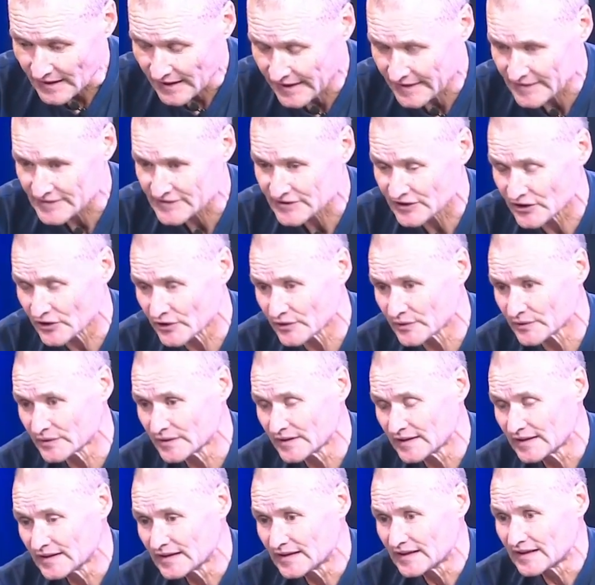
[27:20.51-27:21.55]
And so
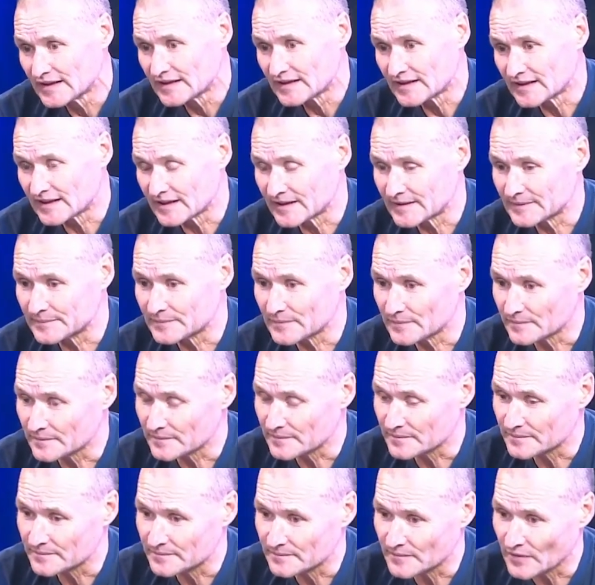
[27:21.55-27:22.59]

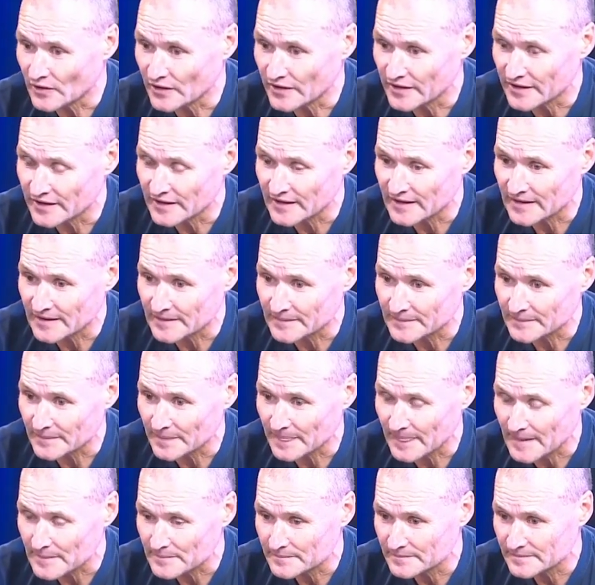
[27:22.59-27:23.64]

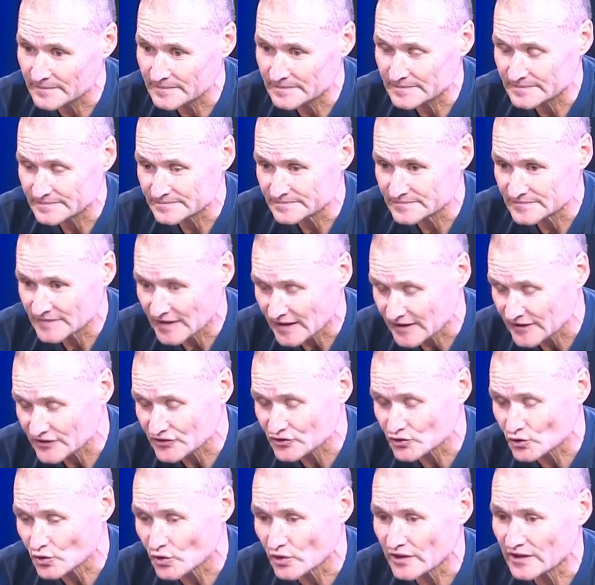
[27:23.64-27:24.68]
my
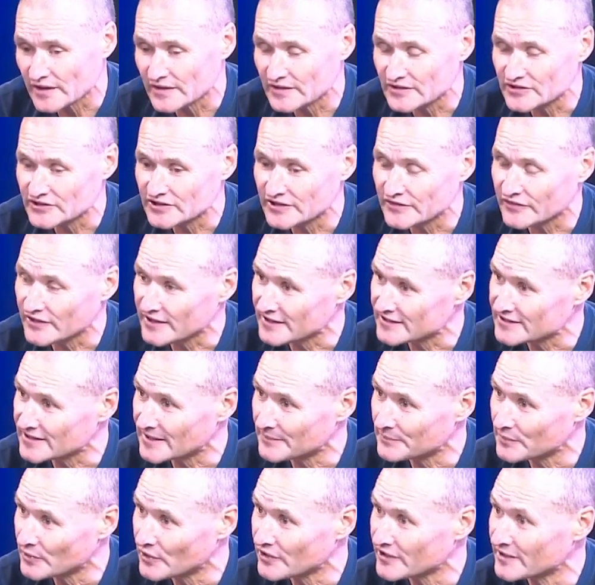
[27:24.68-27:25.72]
youngest daughter, she rings
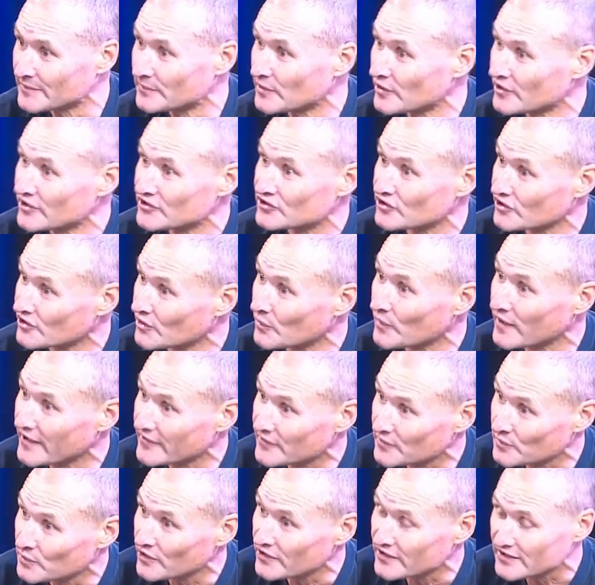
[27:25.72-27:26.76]
up Bernie. Bernie's on her way
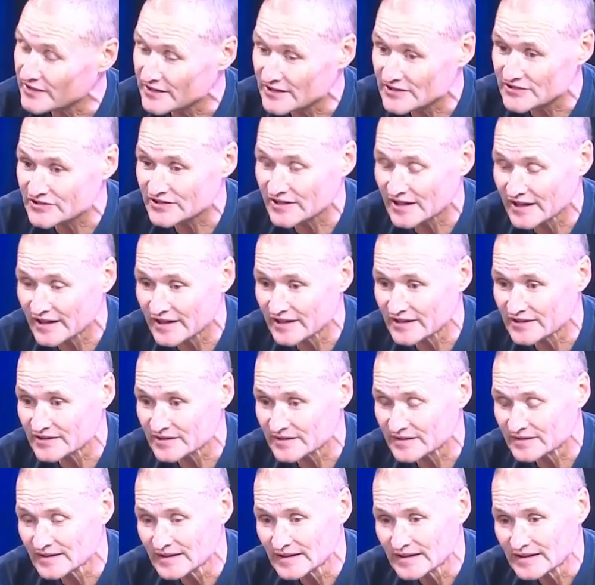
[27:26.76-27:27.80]
to work at this stage,
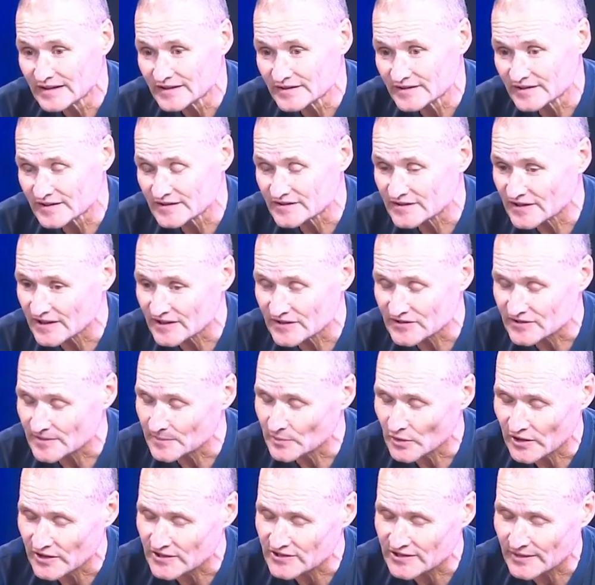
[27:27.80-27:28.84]
and she says to
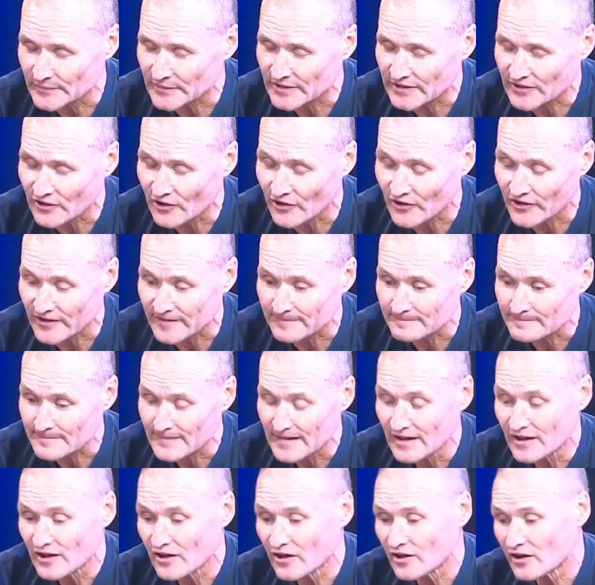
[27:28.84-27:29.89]
Bernie something like,
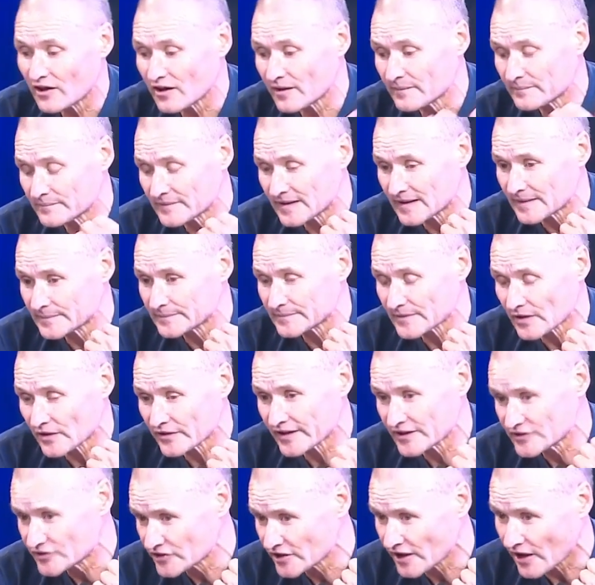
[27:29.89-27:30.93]
oh, Mum, I
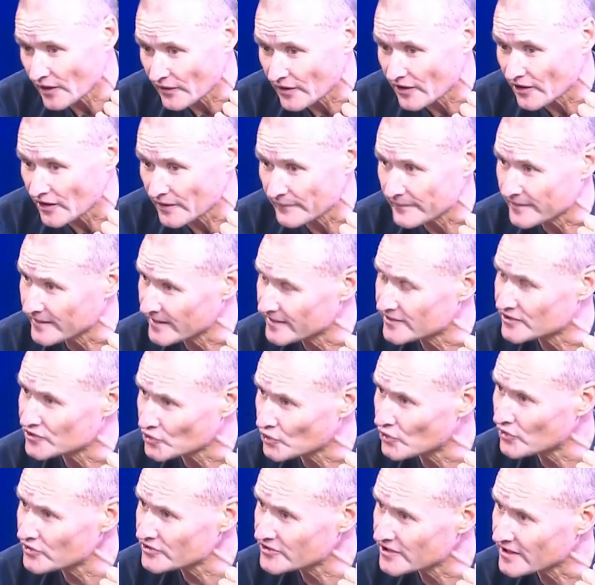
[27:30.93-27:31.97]
need you to go home. I need to
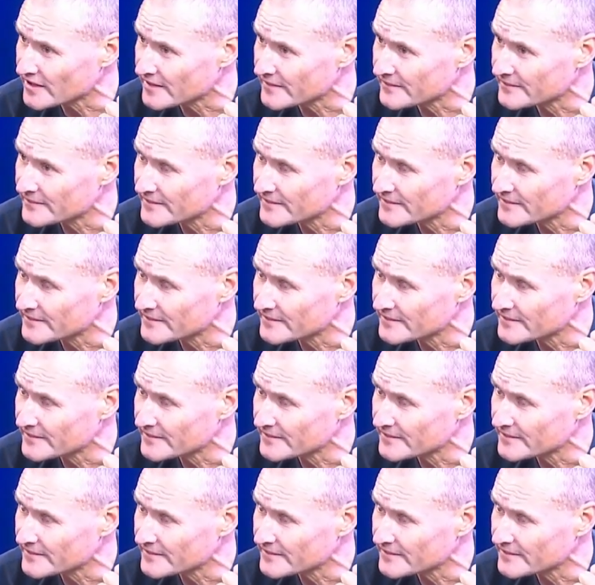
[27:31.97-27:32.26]
talk to you.